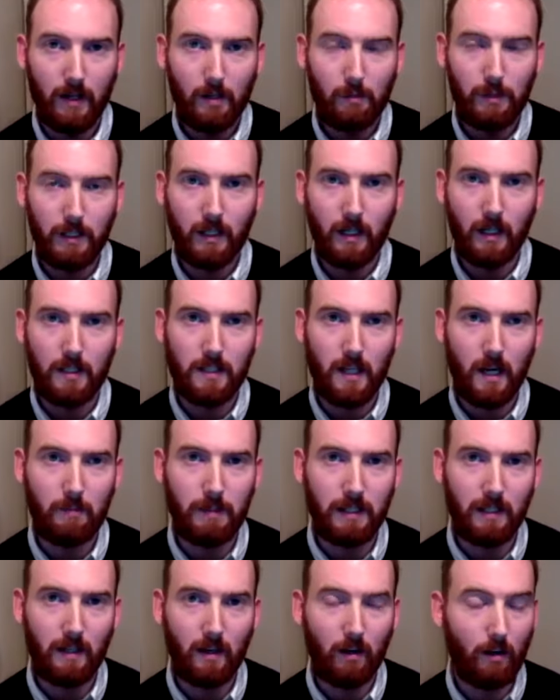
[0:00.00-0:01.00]
Because, I
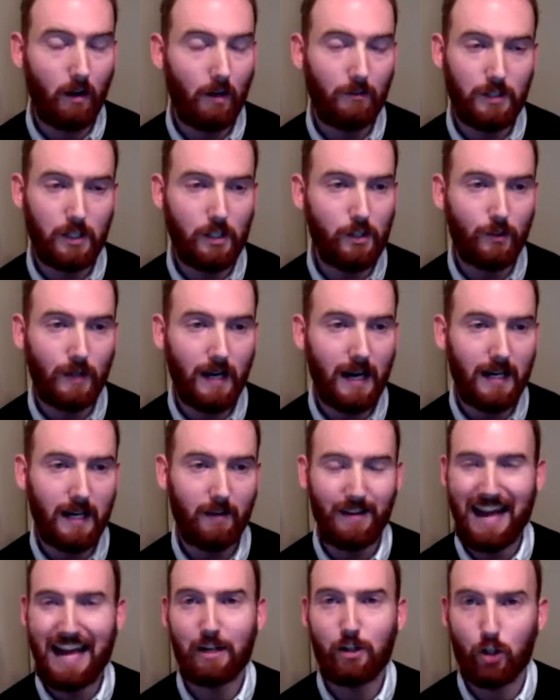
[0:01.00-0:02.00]
mean, obviously you can't
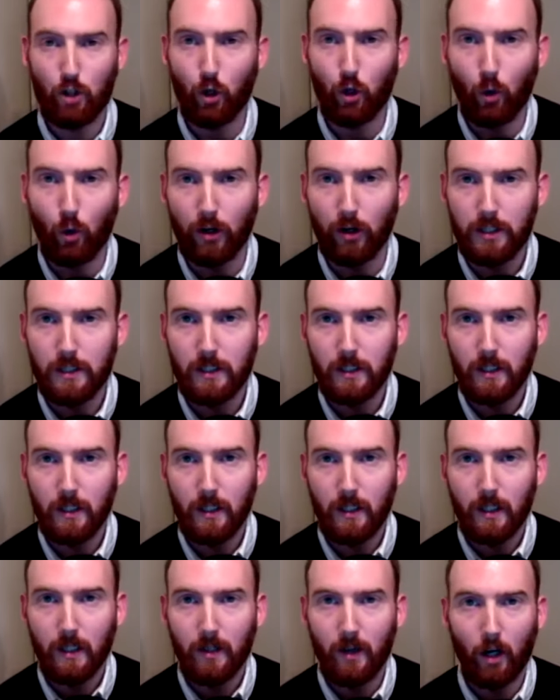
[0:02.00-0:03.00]
have an edgelord
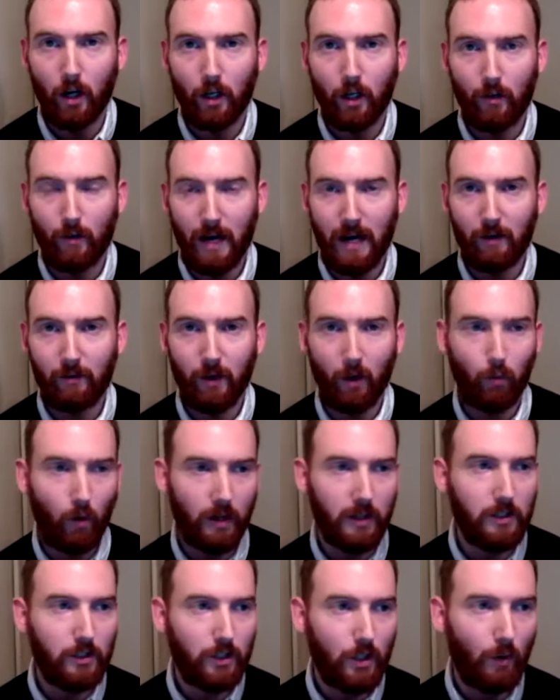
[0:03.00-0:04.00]
knocking around on
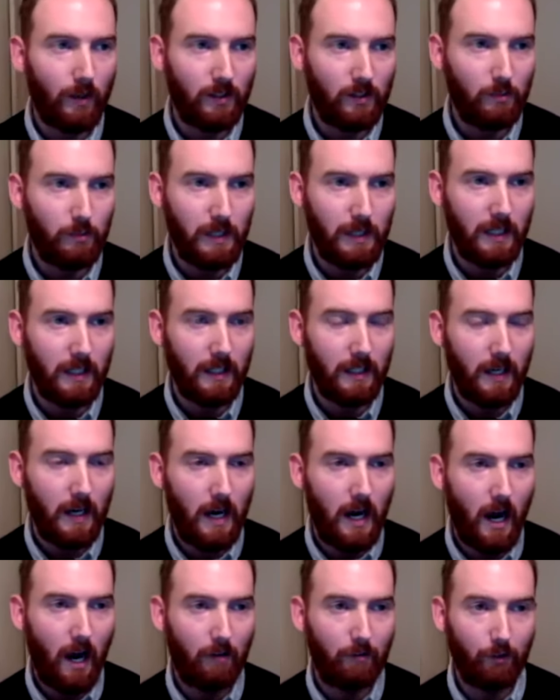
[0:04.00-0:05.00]
what is going to be
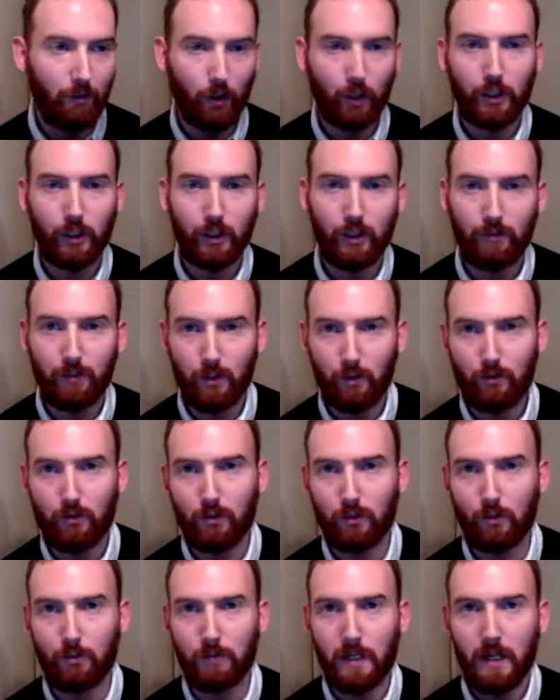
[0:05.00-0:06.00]
a version of
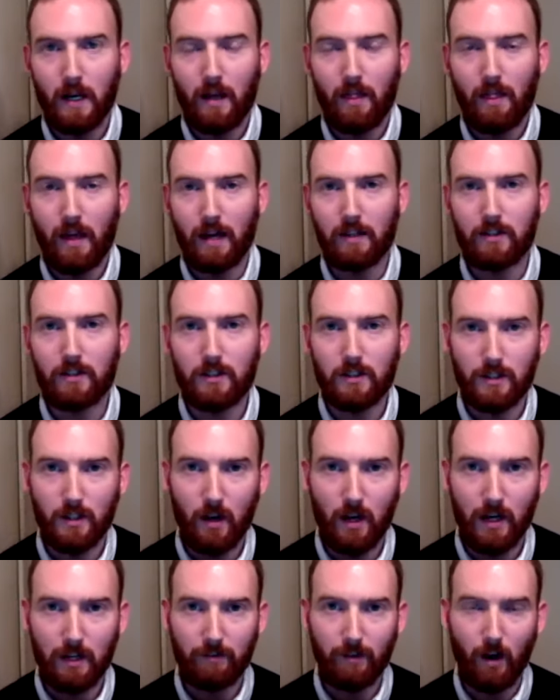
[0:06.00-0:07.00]
YouTube that is
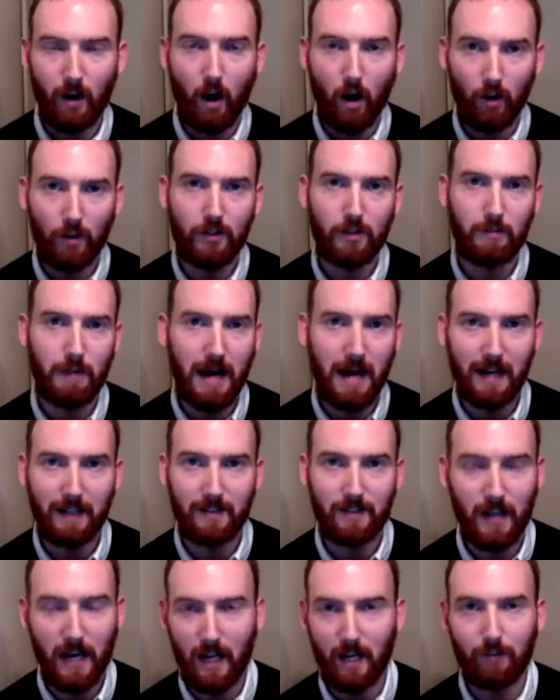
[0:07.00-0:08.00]
designed for
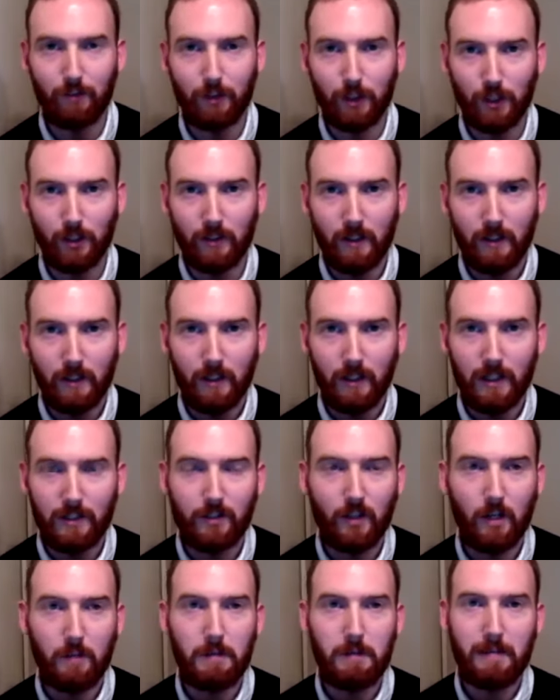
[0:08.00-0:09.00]
on-demand television. It's
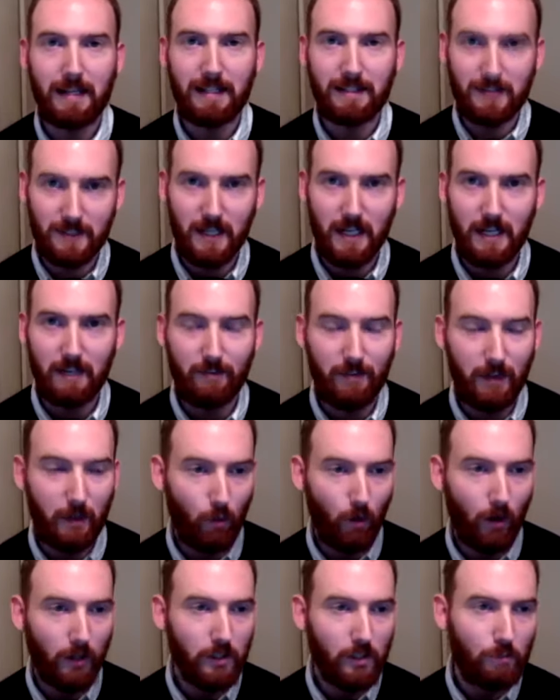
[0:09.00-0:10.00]
going to be made safe. They
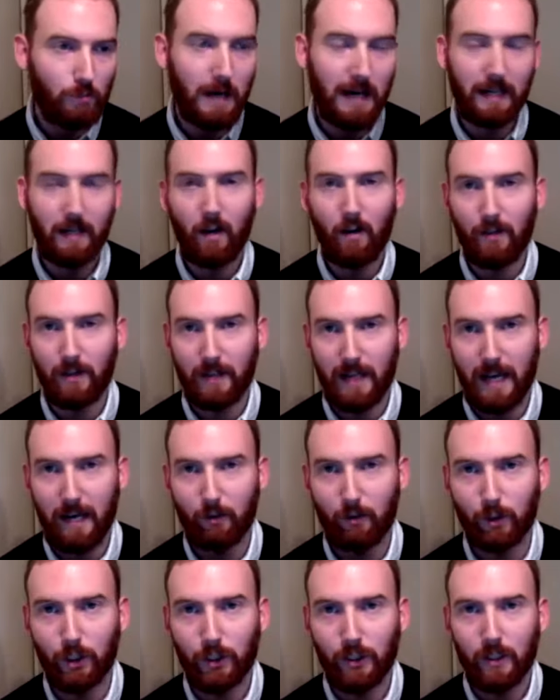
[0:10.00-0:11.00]
want you back on the
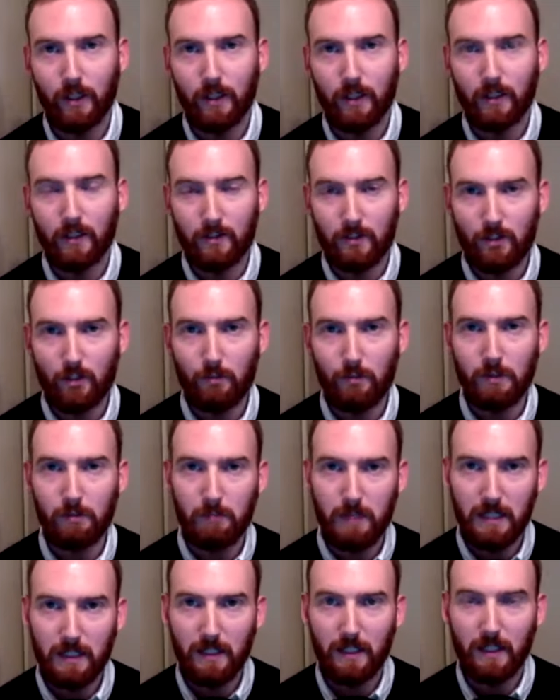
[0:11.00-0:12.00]
couch consuming
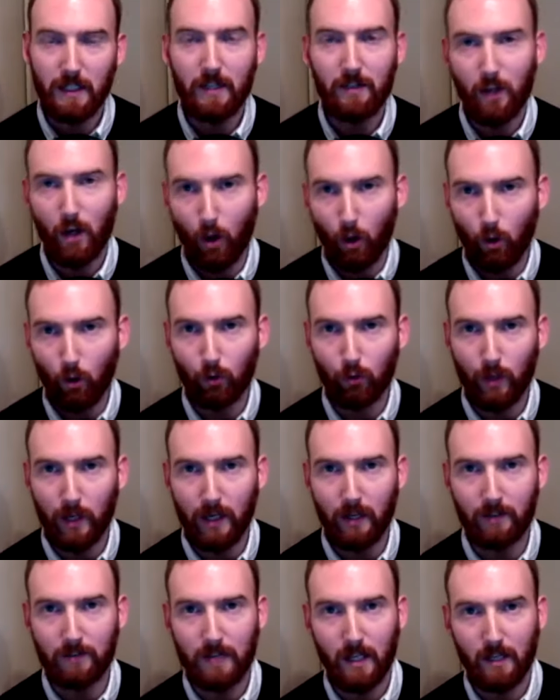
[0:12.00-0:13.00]
media in the old
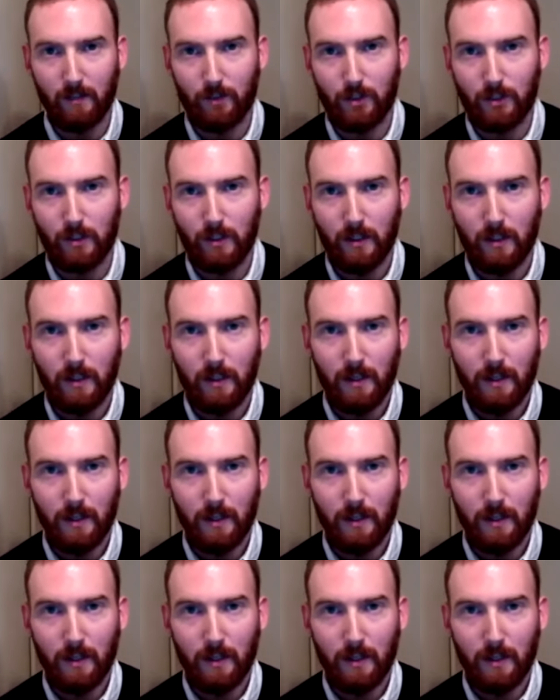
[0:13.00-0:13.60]
way on television.